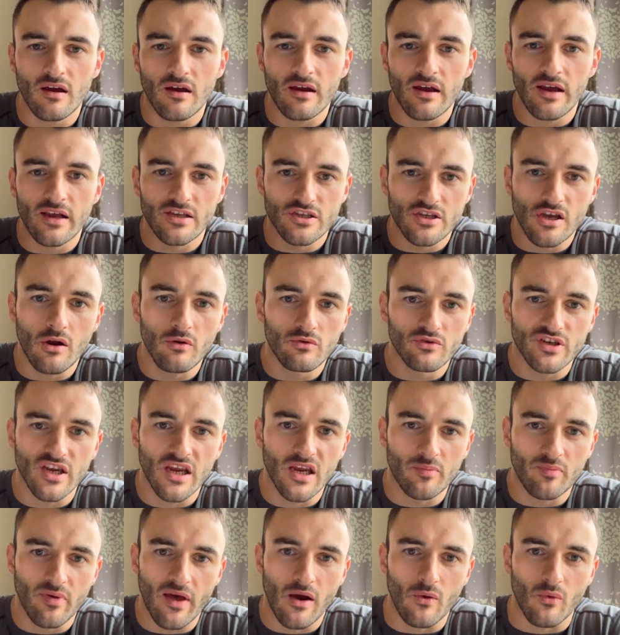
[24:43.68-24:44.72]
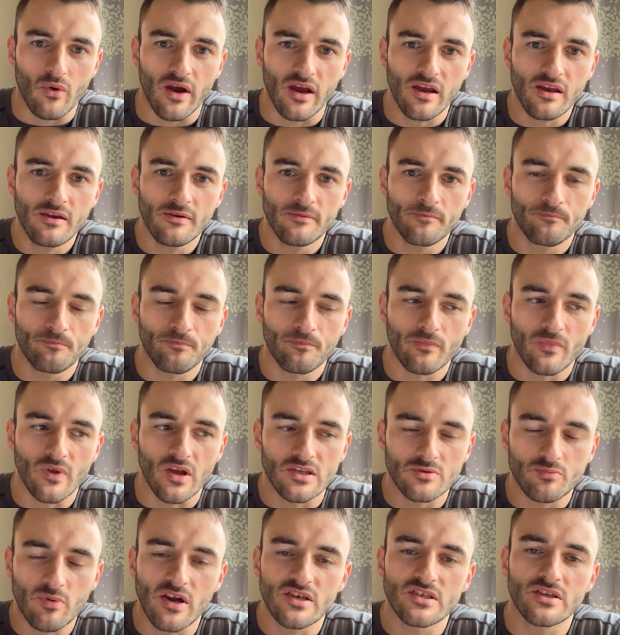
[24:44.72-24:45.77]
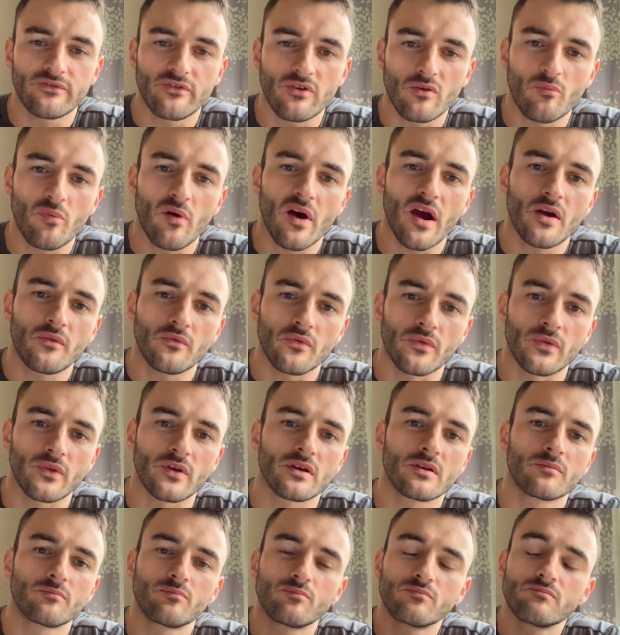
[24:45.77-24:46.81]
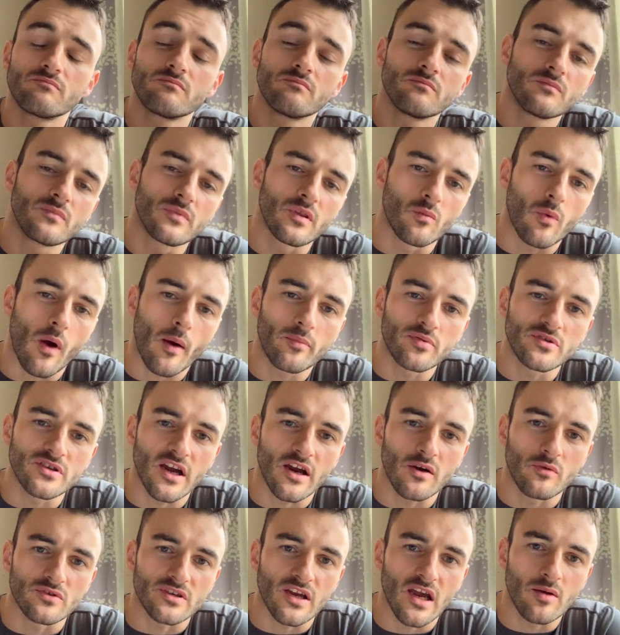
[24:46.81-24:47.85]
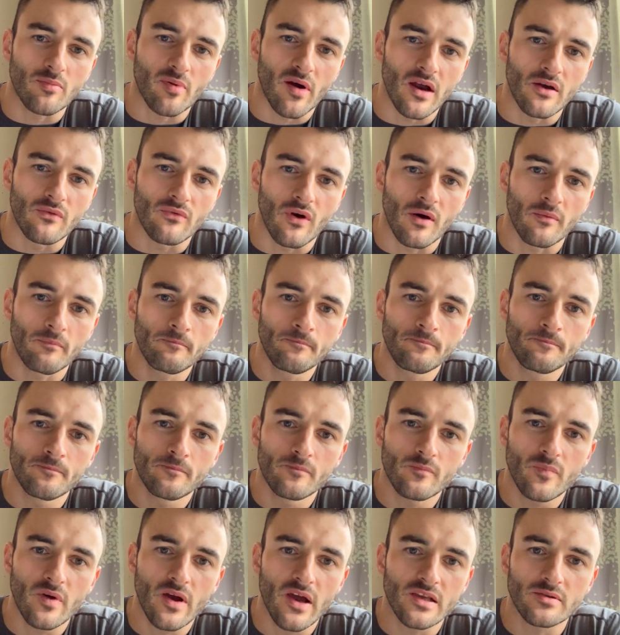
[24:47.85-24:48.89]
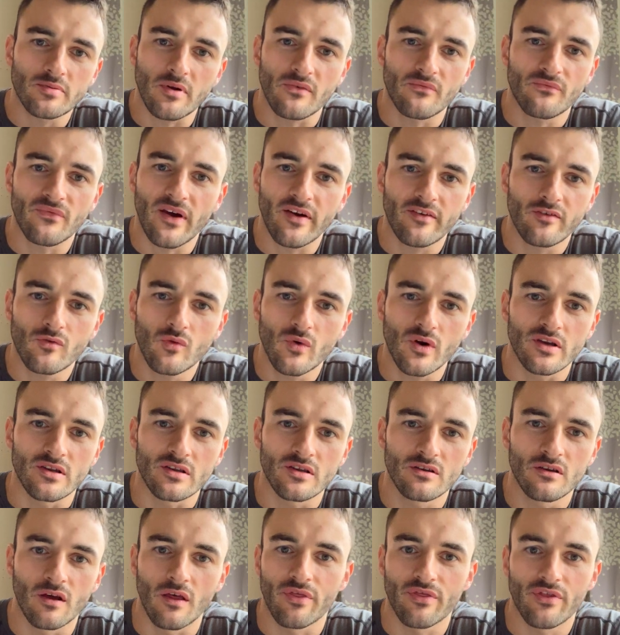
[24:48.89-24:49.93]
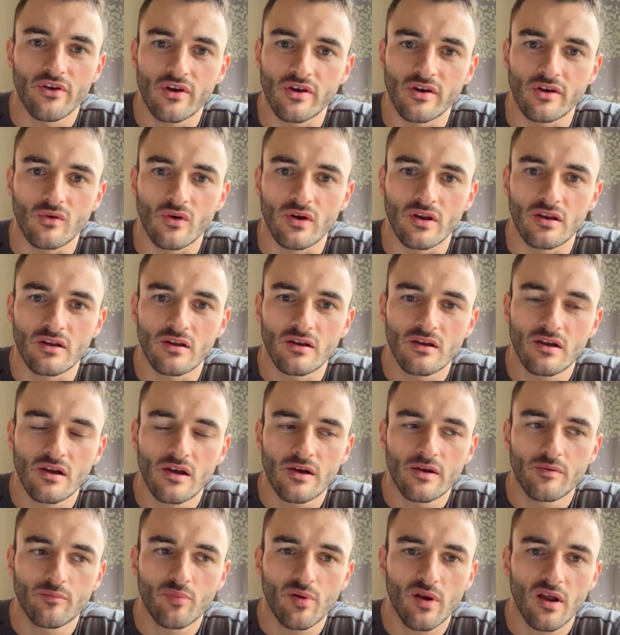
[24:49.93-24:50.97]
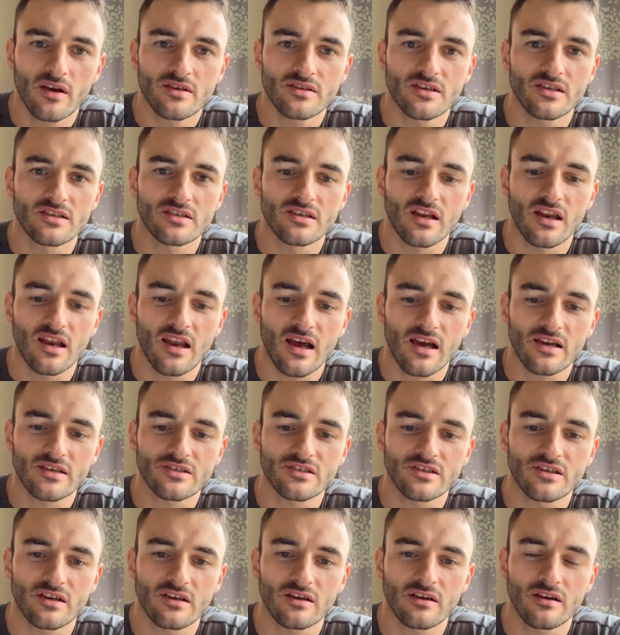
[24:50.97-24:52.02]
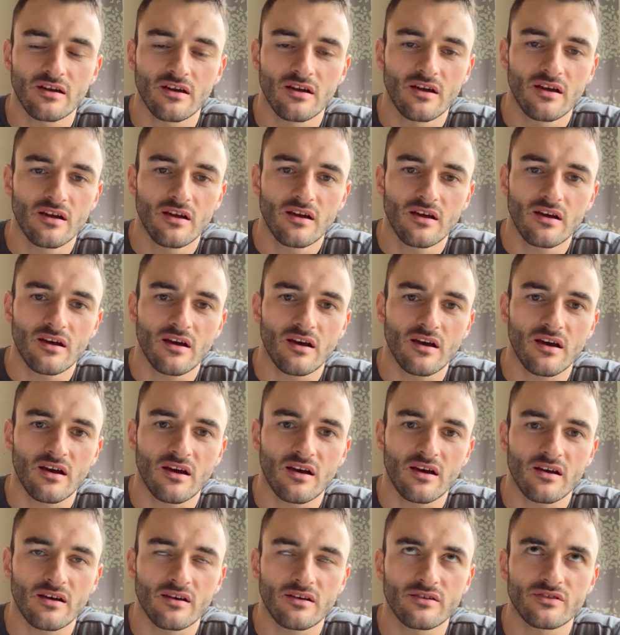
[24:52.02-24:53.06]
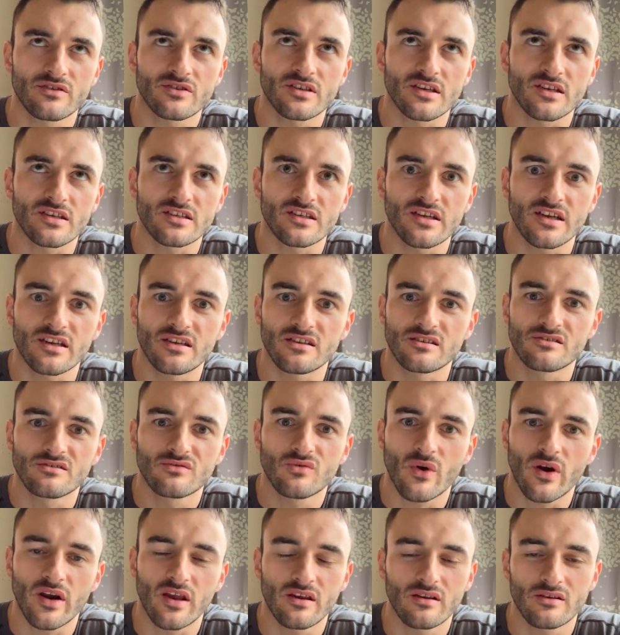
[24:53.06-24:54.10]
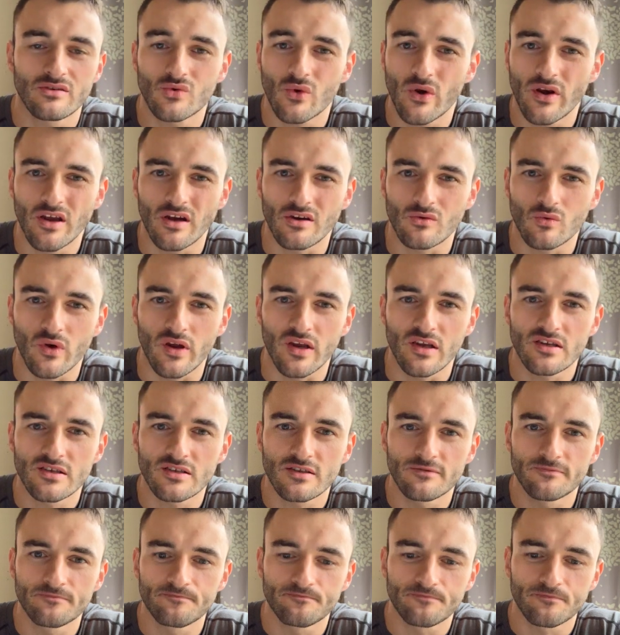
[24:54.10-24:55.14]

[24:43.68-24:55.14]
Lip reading: It's so cheap that way, especially if you buy it from the website which I buy it from. It's about 5 quid, not 30 quid. Plus it's going to last you 16, 20 odd weeks.